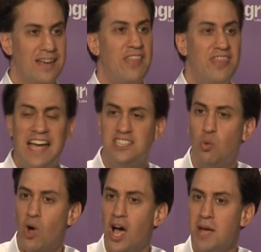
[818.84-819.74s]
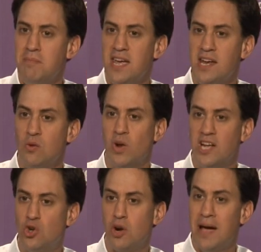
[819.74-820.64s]
Now that's what I mean when
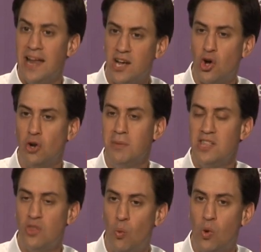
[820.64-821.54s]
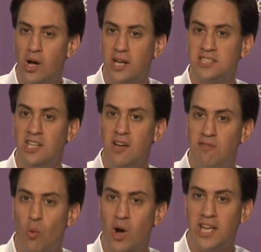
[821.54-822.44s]
I talk about an economy that works
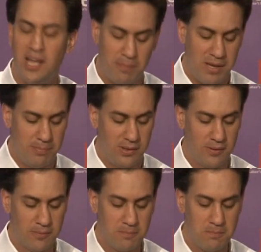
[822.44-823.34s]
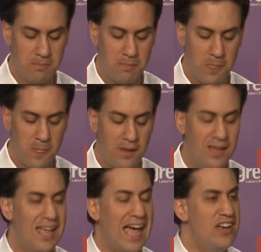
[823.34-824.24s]
for working people.
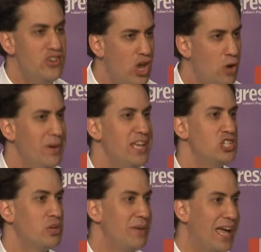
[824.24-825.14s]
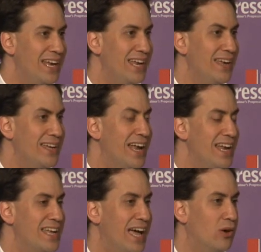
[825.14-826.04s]
And nobody should be in
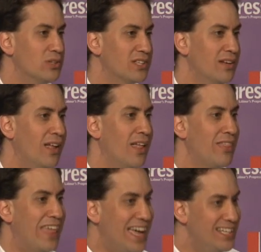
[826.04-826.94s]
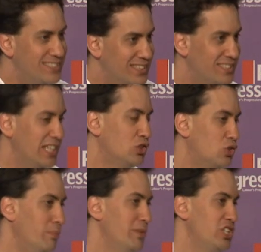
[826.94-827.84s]
any doubt. That is the
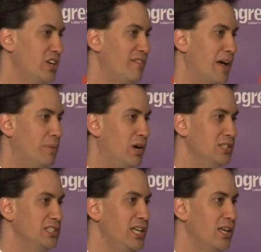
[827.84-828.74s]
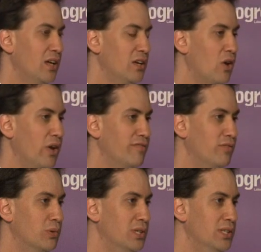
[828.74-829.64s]
central mission of our party going
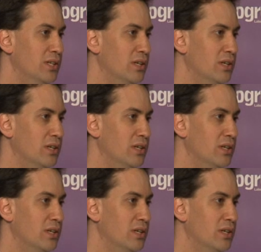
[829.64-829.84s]
forward.